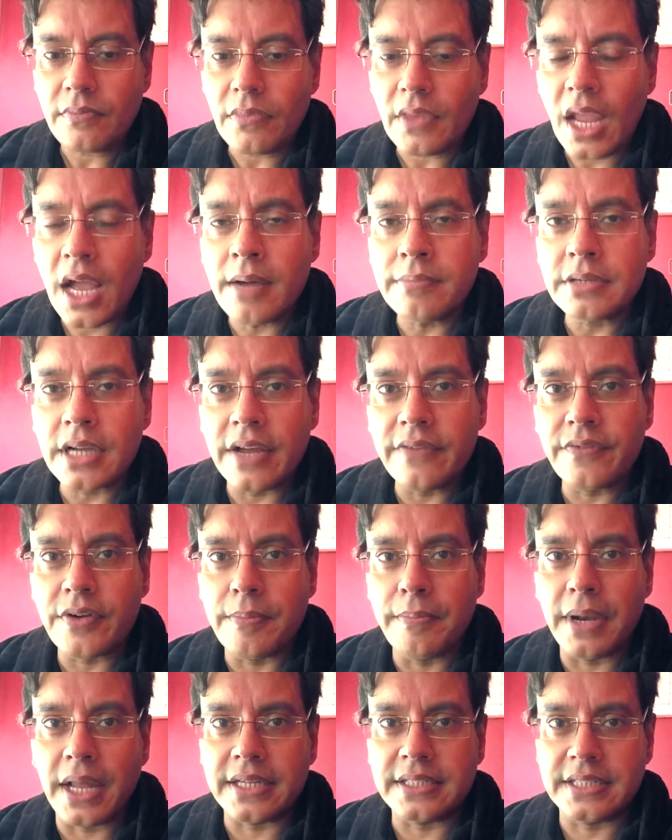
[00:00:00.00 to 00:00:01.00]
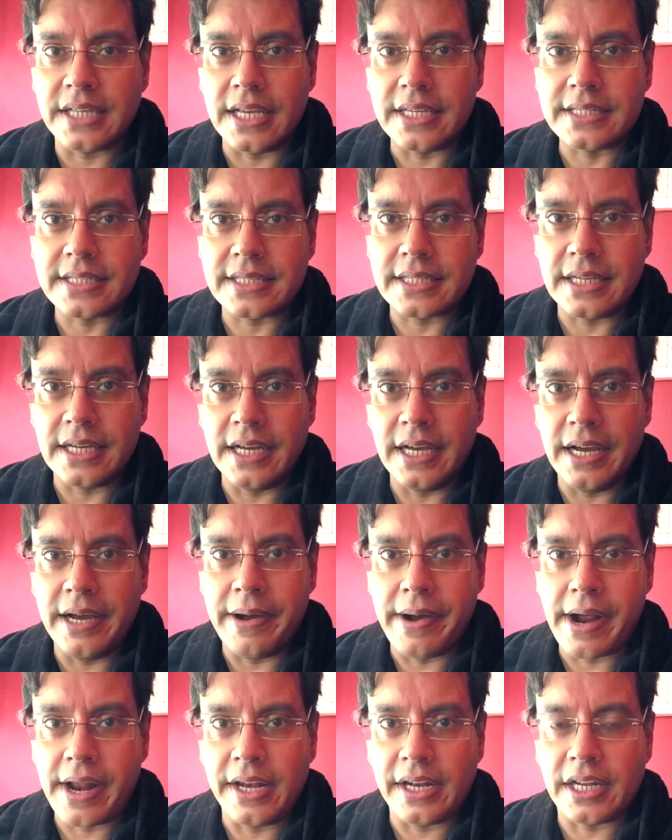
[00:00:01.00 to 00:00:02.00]
I'm going for a blood test
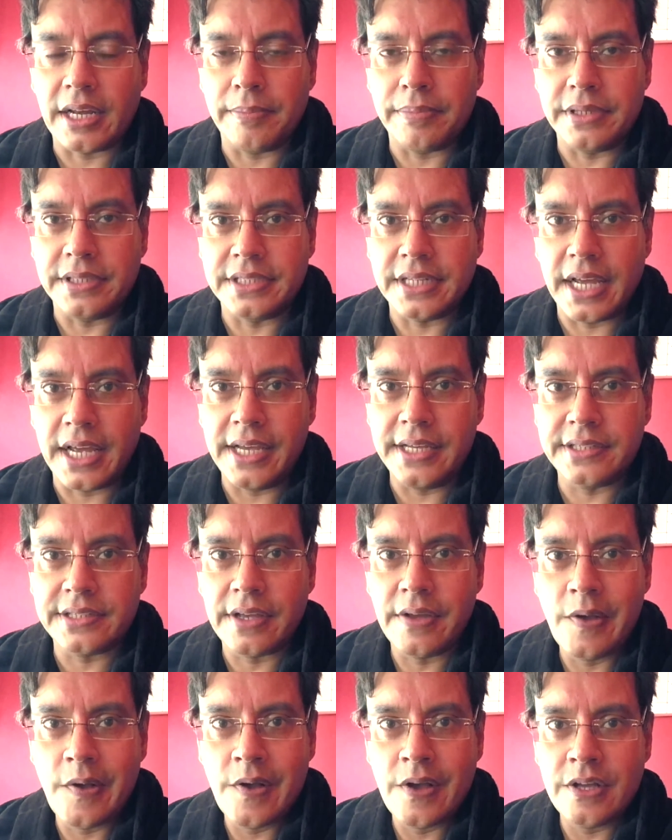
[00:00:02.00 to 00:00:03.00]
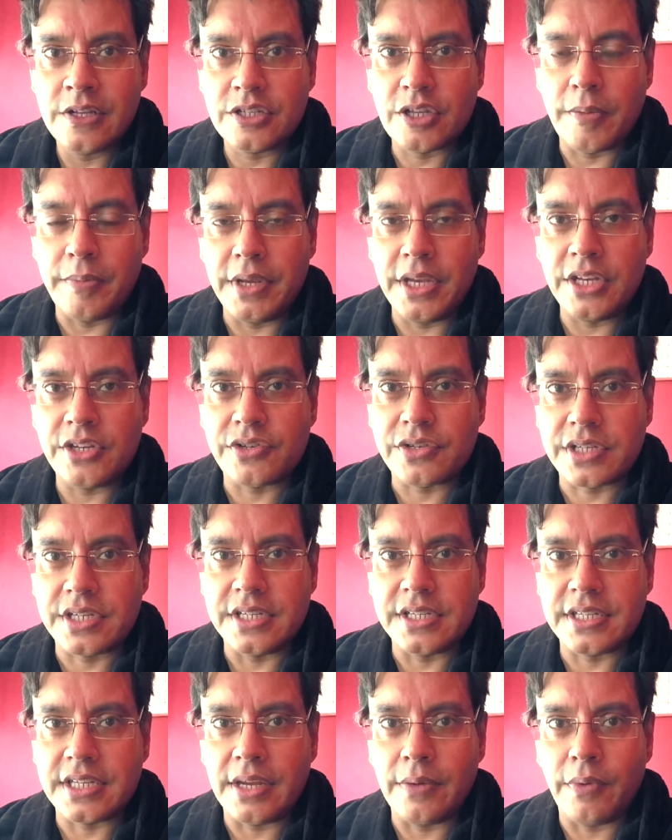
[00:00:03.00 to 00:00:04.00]
in a couple of days. So it'll be interesting to
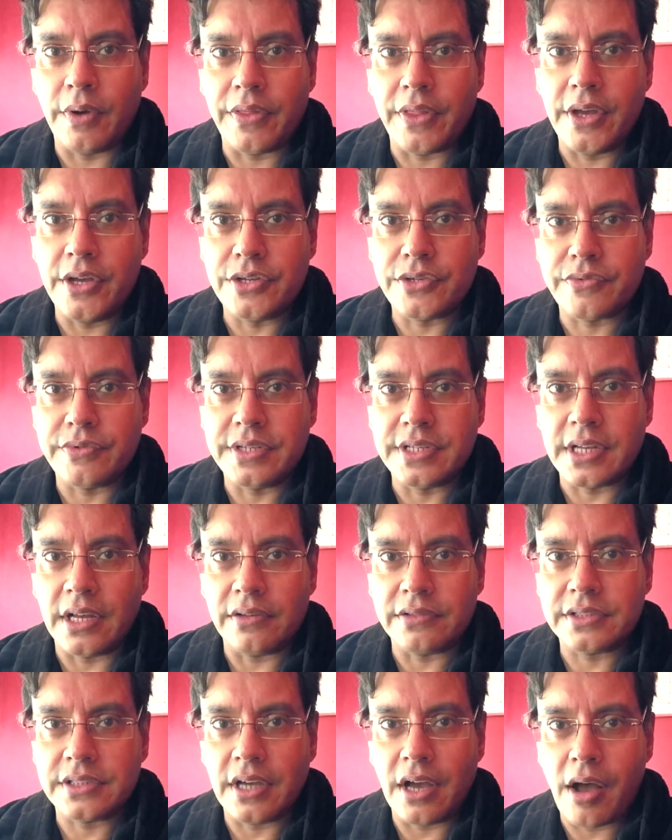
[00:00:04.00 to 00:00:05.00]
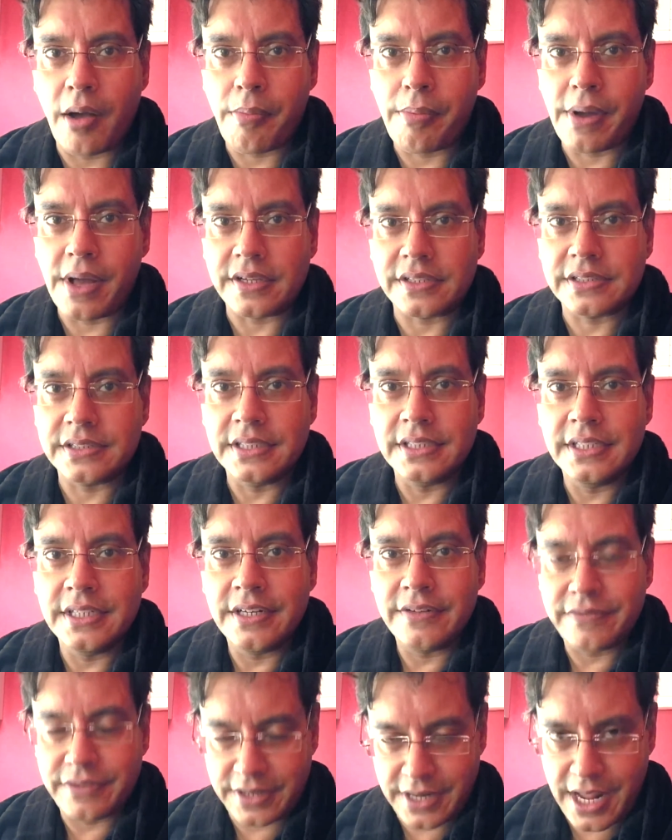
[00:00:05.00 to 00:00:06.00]
see what those results are. But
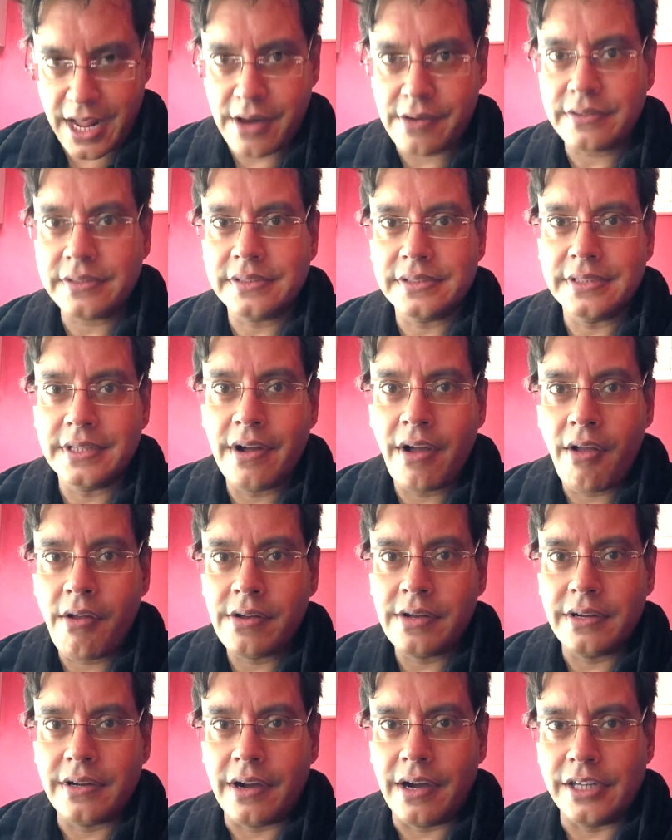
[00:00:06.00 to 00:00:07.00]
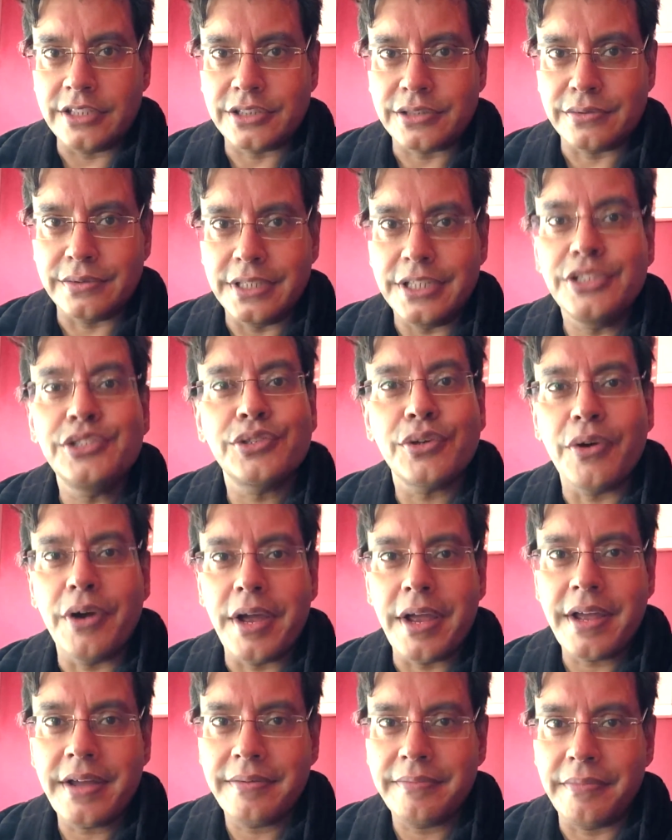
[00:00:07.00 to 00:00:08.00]
for now, I shall
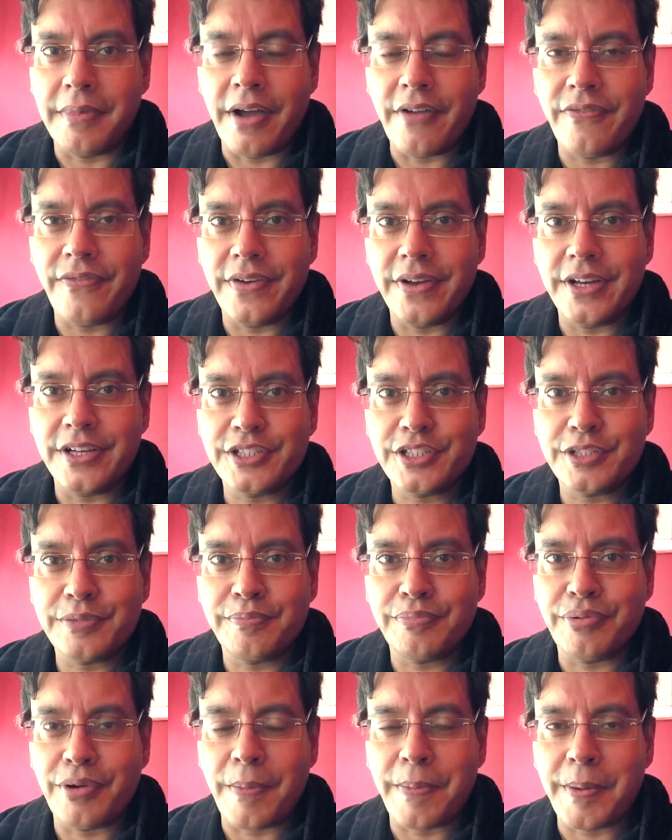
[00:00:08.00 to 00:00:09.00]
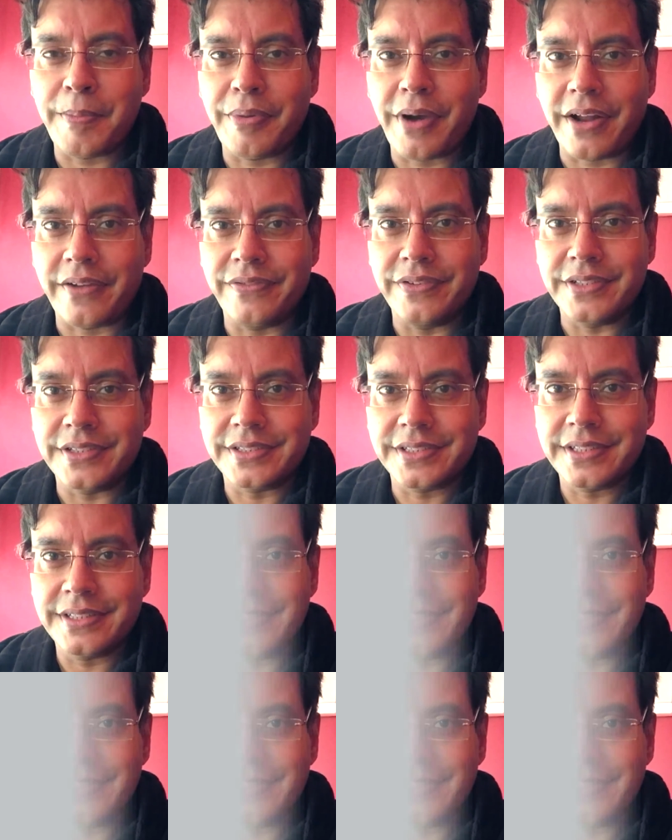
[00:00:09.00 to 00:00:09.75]
enjoy my first proper breakfast.